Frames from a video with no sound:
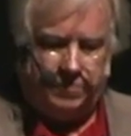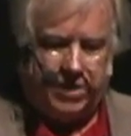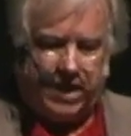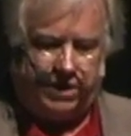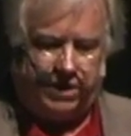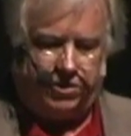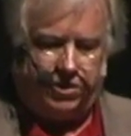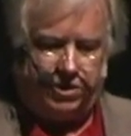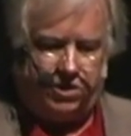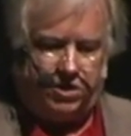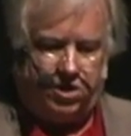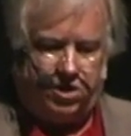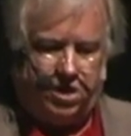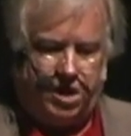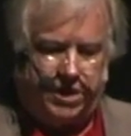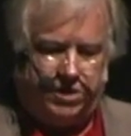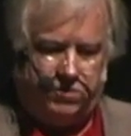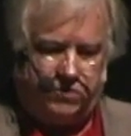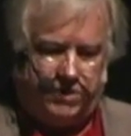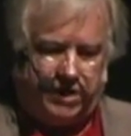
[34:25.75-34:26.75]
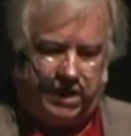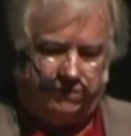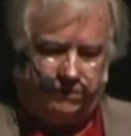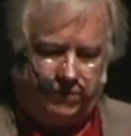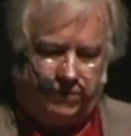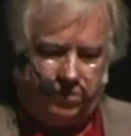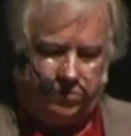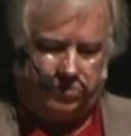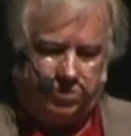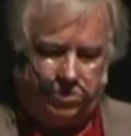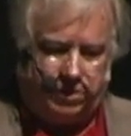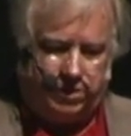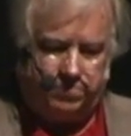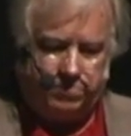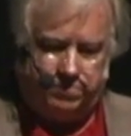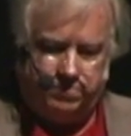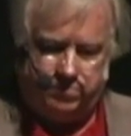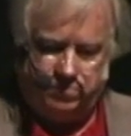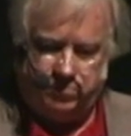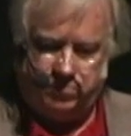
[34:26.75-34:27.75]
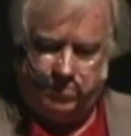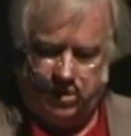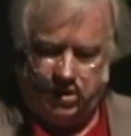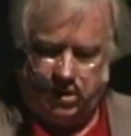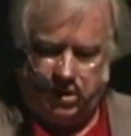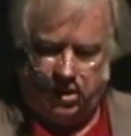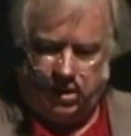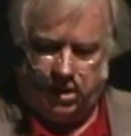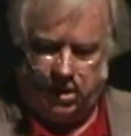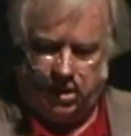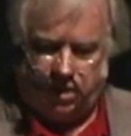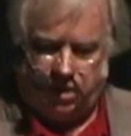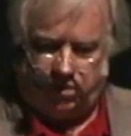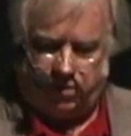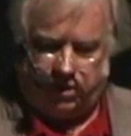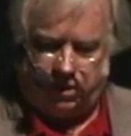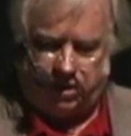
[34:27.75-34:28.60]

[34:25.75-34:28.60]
not going to deny you that film clip. Here it